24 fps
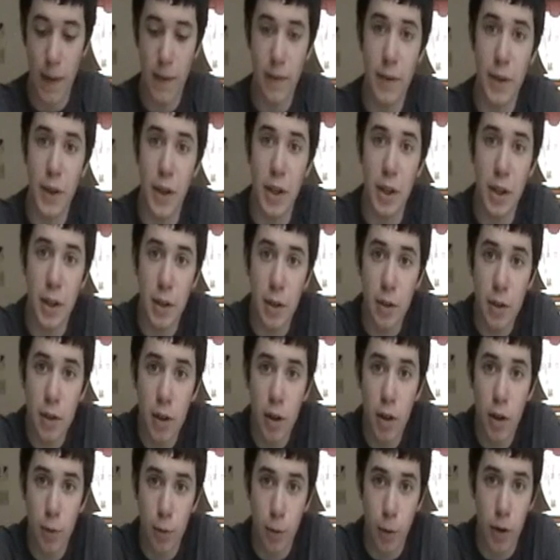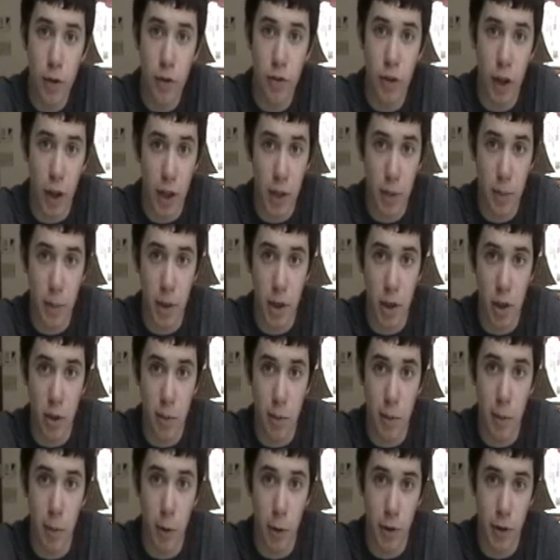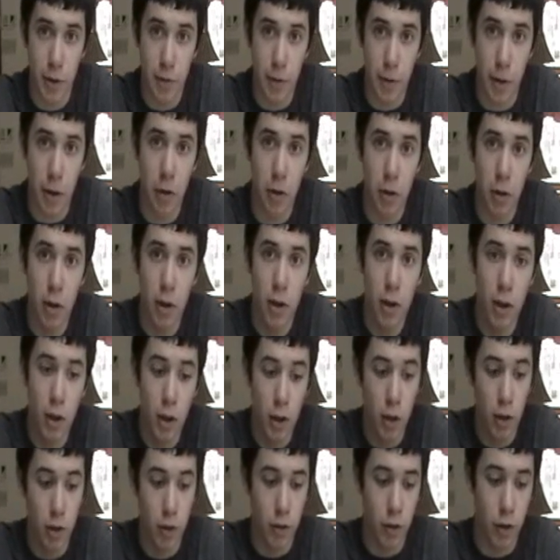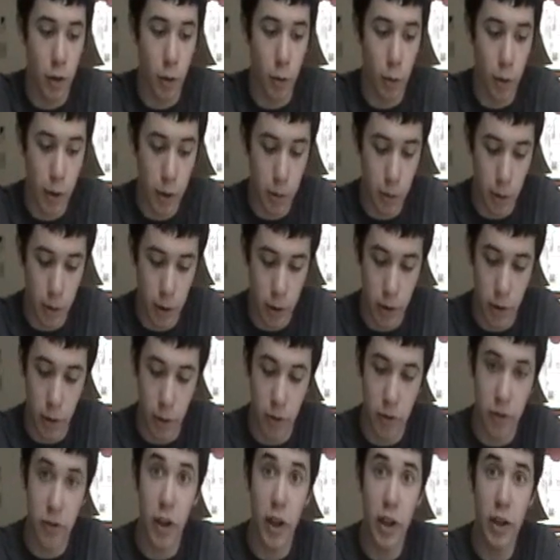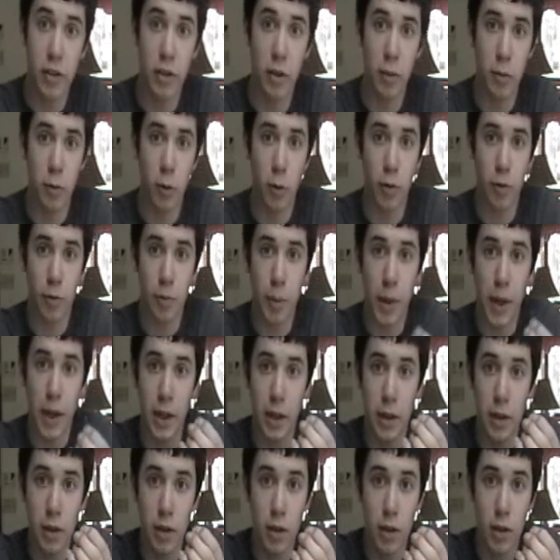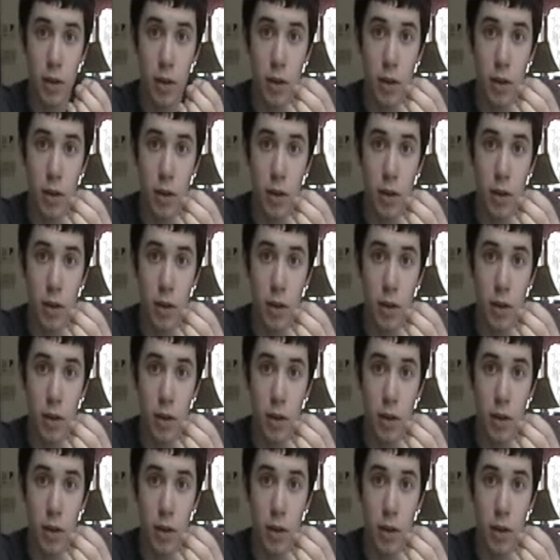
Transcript: The front sight can be a little bit more difficult. So what you want to do is take some sort of pin